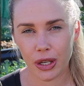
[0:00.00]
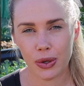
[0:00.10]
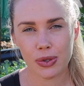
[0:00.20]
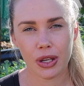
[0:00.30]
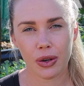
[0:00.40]

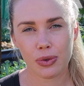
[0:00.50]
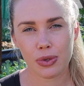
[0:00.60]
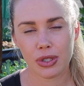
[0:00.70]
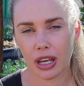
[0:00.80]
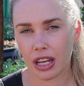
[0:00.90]
use
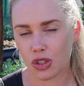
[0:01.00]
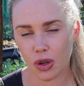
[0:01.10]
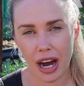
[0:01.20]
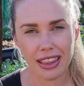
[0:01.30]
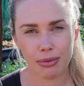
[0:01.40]
those and
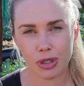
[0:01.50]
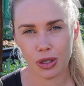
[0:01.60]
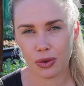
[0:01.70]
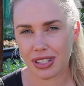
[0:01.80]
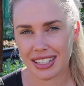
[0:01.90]
dry them to
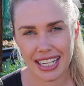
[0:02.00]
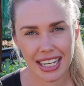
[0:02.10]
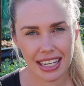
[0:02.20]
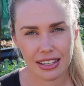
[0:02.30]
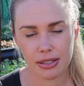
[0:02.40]
use in
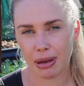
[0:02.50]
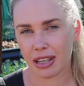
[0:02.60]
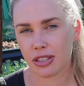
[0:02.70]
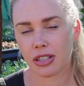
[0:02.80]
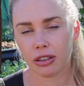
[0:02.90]
teas,
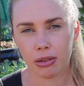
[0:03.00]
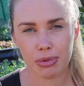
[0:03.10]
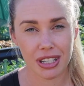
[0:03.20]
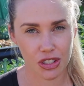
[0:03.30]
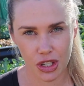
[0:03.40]
make
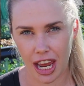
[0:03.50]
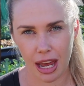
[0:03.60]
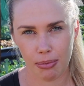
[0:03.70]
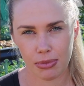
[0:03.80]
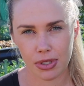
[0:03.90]
syrups and
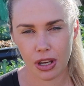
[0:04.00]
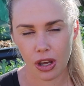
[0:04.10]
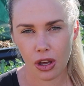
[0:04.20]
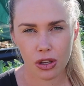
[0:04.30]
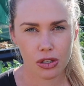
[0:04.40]
jams.
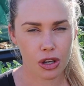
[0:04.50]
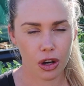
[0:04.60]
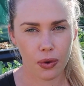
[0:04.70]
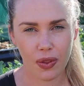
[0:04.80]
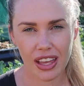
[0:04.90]

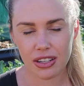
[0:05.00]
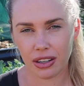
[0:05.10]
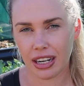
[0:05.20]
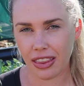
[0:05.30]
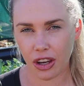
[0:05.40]
So that's
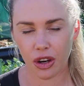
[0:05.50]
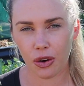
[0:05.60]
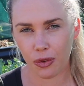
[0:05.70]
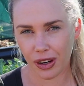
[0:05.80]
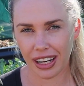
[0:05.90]
another
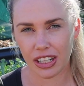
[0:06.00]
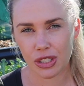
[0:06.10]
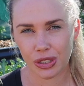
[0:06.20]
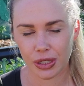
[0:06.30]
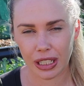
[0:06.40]
really
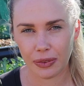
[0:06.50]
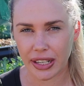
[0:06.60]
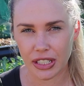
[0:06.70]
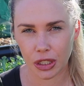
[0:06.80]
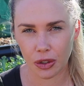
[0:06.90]
interesting
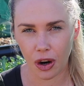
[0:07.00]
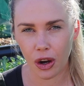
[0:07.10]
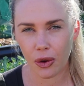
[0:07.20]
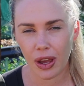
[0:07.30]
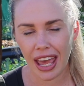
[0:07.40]
one to
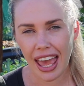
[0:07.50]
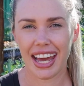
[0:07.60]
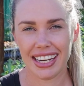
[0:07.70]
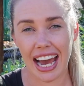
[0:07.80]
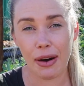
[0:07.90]
grow,
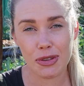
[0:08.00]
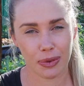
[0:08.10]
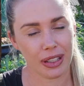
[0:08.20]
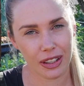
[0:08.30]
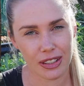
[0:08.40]
and now is a
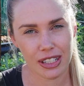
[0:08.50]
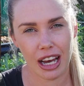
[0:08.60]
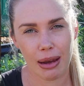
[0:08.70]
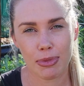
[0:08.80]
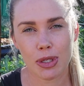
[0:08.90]
really good
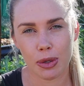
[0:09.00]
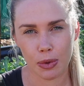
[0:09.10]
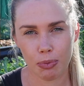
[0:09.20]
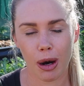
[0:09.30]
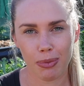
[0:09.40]
time
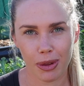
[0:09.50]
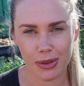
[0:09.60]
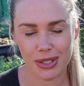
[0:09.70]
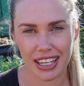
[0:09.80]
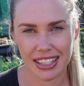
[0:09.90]
to pop
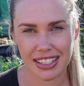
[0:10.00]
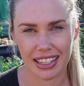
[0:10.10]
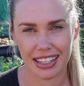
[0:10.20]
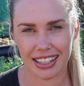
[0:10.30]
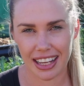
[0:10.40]
those seeds
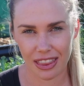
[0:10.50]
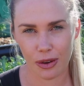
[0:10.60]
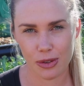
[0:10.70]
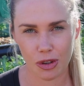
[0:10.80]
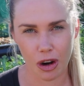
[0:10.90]
in and get
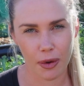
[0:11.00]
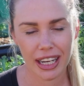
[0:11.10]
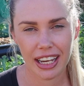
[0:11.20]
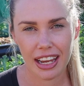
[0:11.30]
those growing.